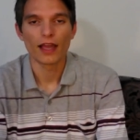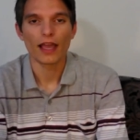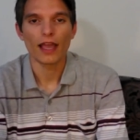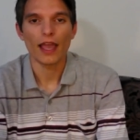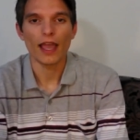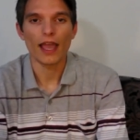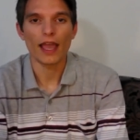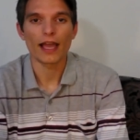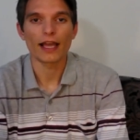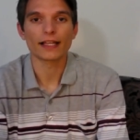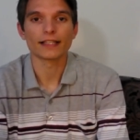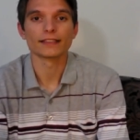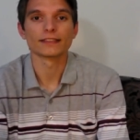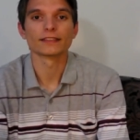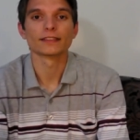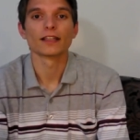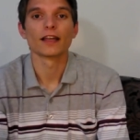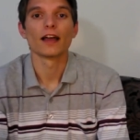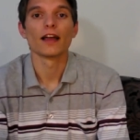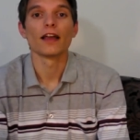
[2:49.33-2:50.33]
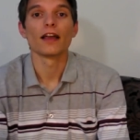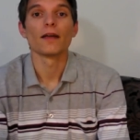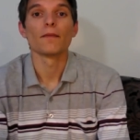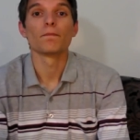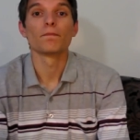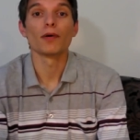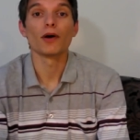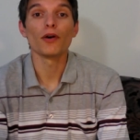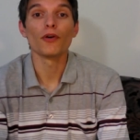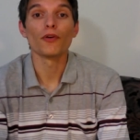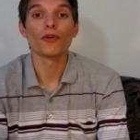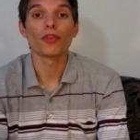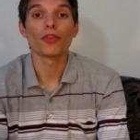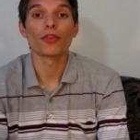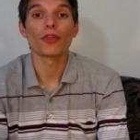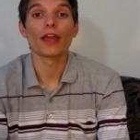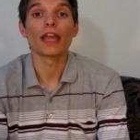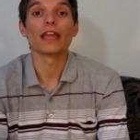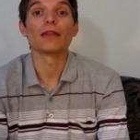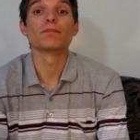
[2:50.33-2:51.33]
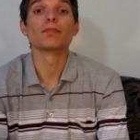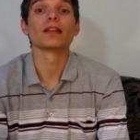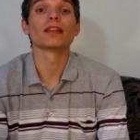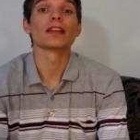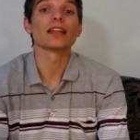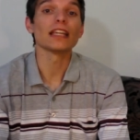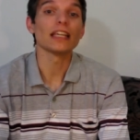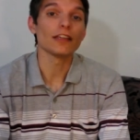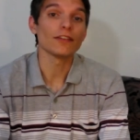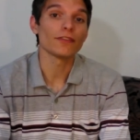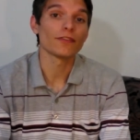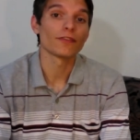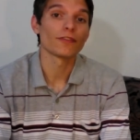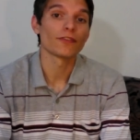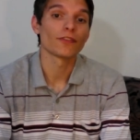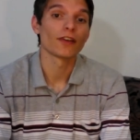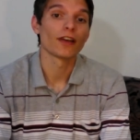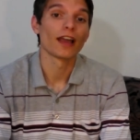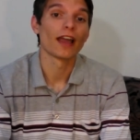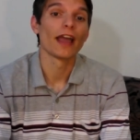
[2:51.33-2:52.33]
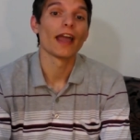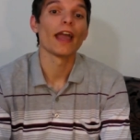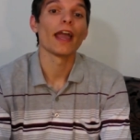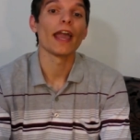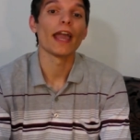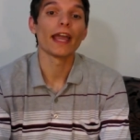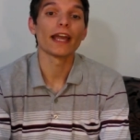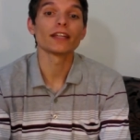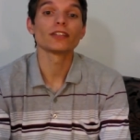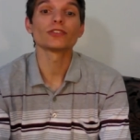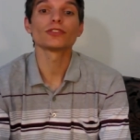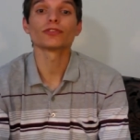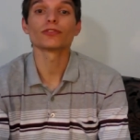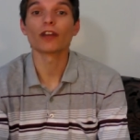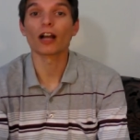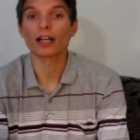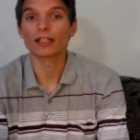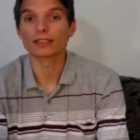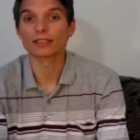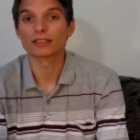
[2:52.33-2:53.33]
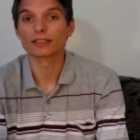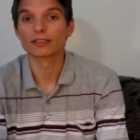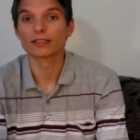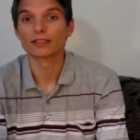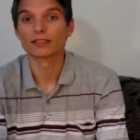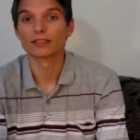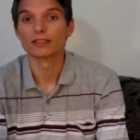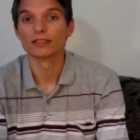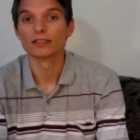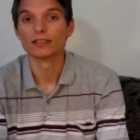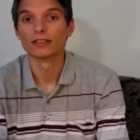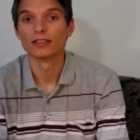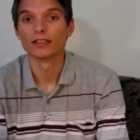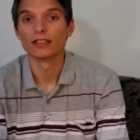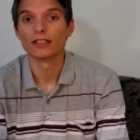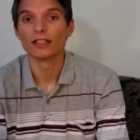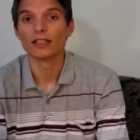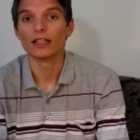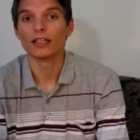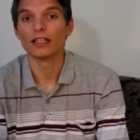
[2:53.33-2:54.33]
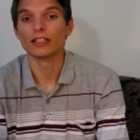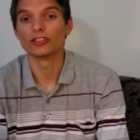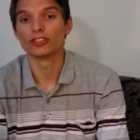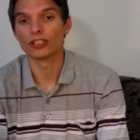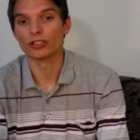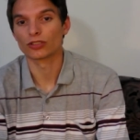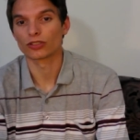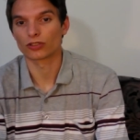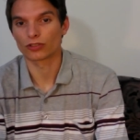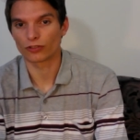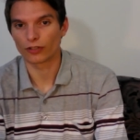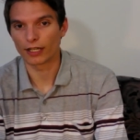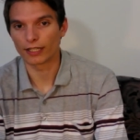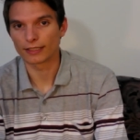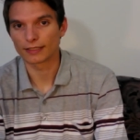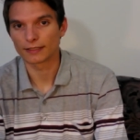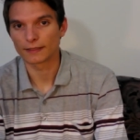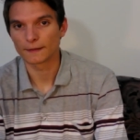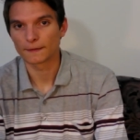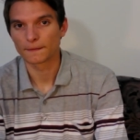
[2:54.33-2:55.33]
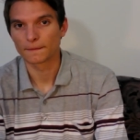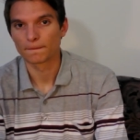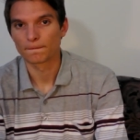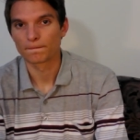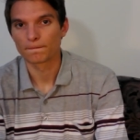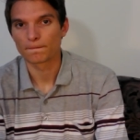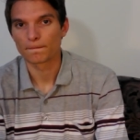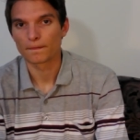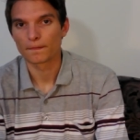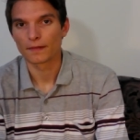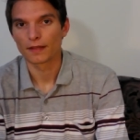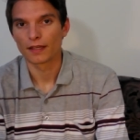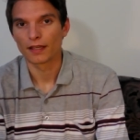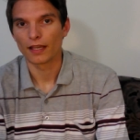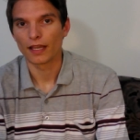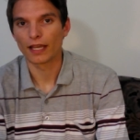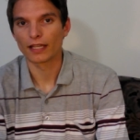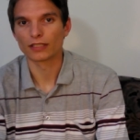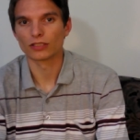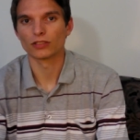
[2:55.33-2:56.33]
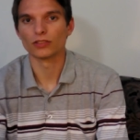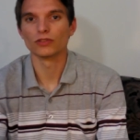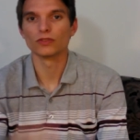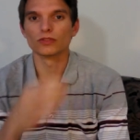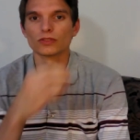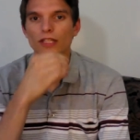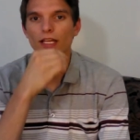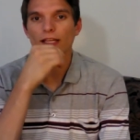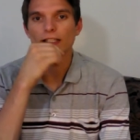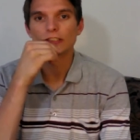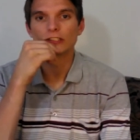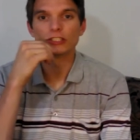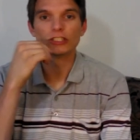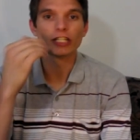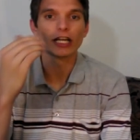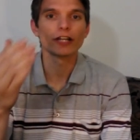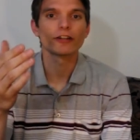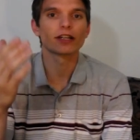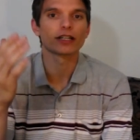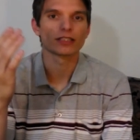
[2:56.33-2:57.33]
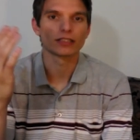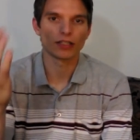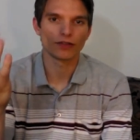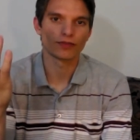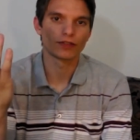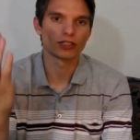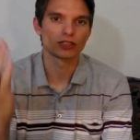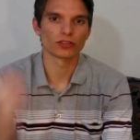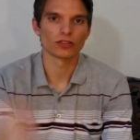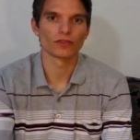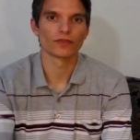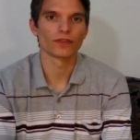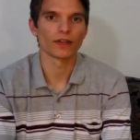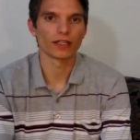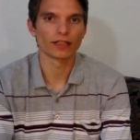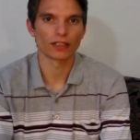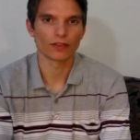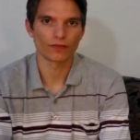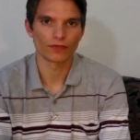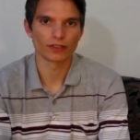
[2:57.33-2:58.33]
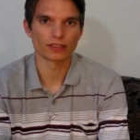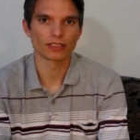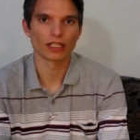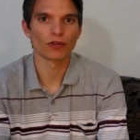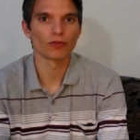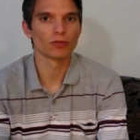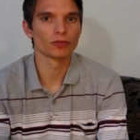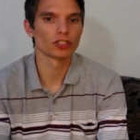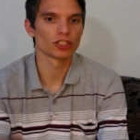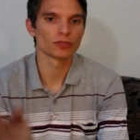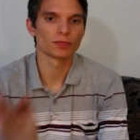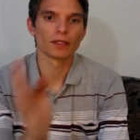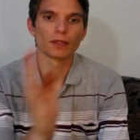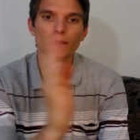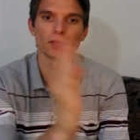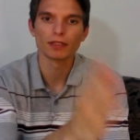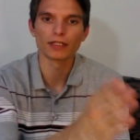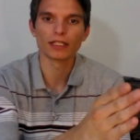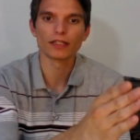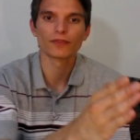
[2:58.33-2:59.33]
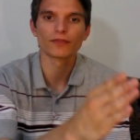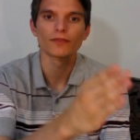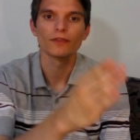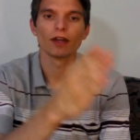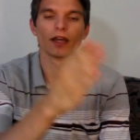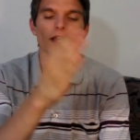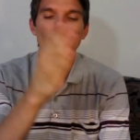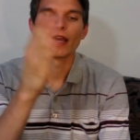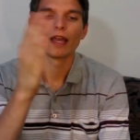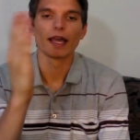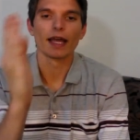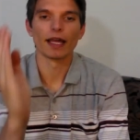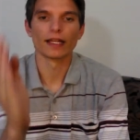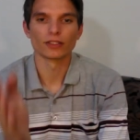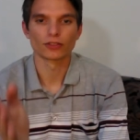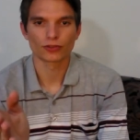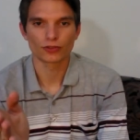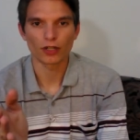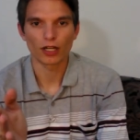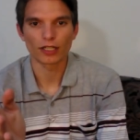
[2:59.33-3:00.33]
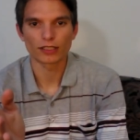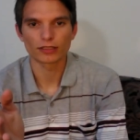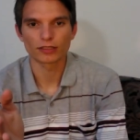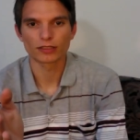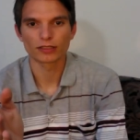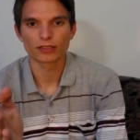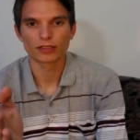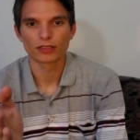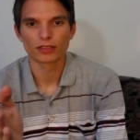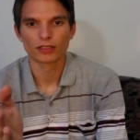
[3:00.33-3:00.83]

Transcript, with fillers: as both a belief and trust in Jesus Christ. And to use a generic definition of faith that fits that would just be a belief and trust